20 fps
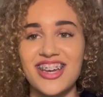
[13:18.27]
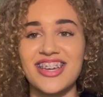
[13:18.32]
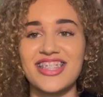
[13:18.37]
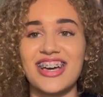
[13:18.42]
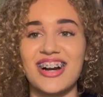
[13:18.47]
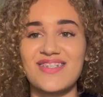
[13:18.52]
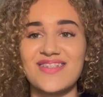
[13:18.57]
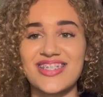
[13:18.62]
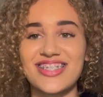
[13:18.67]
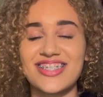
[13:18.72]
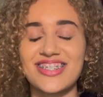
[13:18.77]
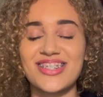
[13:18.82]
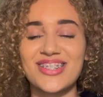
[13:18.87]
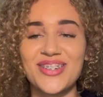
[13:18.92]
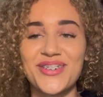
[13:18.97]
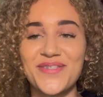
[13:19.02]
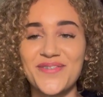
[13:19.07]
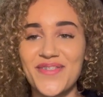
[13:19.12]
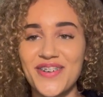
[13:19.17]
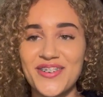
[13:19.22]
That was such
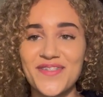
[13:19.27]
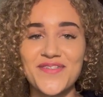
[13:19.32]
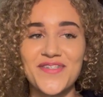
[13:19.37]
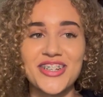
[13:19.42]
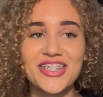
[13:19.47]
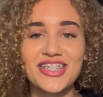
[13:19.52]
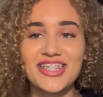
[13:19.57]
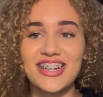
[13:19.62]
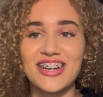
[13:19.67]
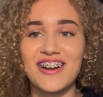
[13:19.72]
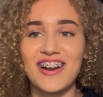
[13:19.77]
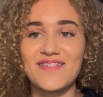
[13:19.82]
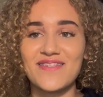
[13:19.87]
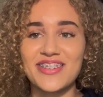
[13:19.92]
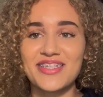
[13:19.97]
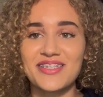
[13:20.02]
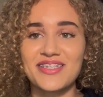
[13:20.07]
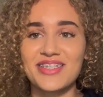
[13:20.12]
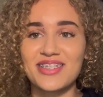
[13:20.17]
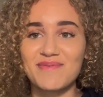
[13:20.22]
a fun video. I
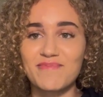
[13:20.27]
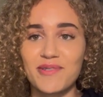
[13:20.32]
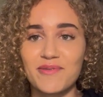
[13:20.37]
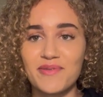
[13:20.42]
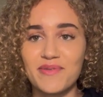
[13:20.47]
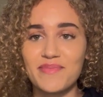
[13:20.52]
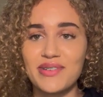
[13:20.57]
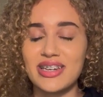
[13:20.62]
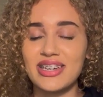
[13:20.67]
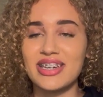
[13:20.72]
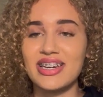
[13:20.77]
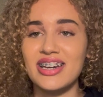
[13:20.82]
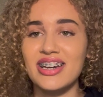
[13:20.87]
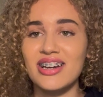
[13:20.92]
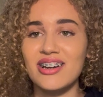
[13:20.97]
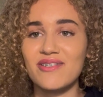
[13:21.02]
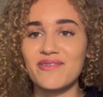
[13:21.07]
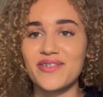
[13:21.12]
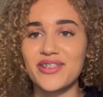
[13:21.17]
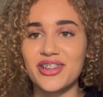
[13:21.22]
think this is probably
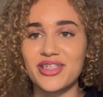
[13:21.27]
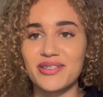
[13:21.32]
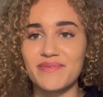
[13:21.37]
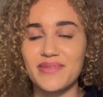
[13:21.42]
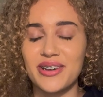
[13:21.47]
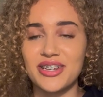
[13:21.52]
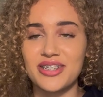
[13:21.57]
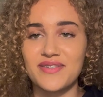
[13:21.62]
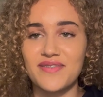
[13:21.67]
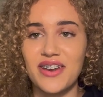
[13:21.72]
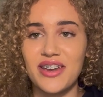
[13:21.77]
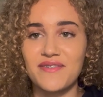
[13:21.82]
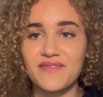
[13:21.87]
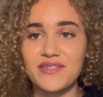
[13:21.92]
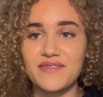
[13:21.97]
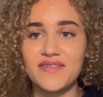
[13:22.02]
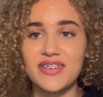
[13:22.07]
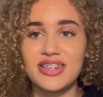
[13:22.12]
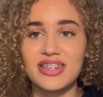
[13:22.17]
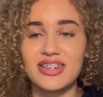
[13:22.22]
one of the most
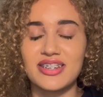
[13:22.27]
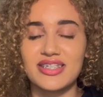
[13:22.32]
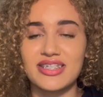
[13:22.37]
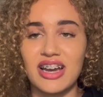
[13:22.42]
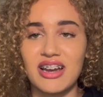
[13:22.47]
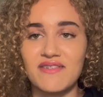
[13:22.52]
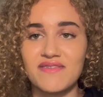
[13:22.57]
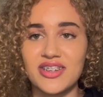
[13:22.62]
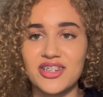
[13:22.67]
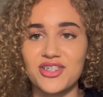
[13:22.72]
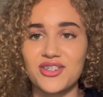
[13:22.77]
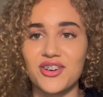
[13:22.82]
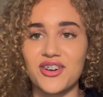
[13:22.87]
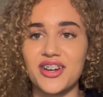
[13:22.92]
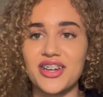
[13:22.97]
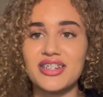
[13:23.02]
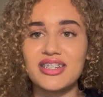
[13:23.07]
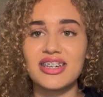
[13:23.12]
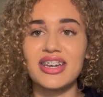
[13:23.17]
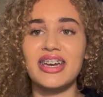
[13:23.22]
favorite videos that I've
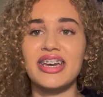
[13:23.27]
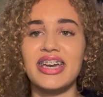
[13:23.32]
enjoyed.